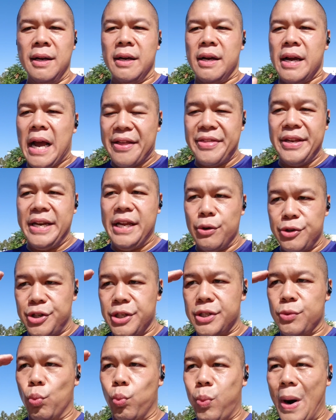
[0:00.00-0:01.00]
and then he would just
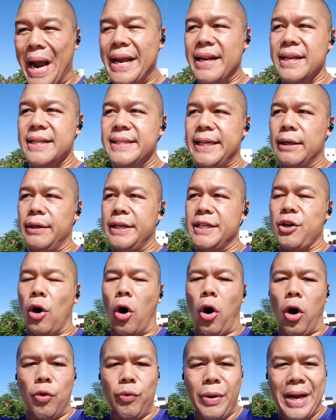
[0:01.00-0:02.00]
wait until his
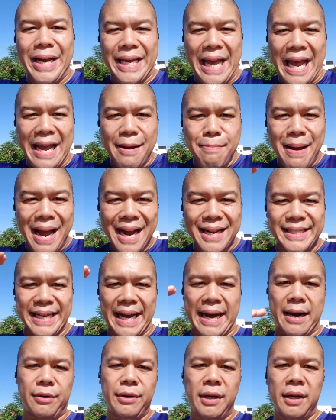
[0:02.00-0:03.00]
heart rate came back
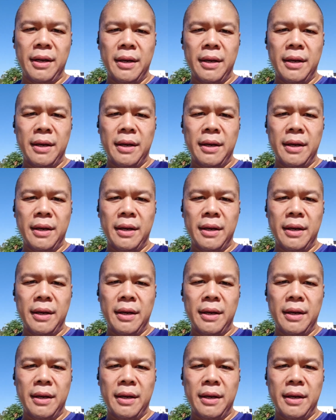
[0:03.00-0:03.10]
down,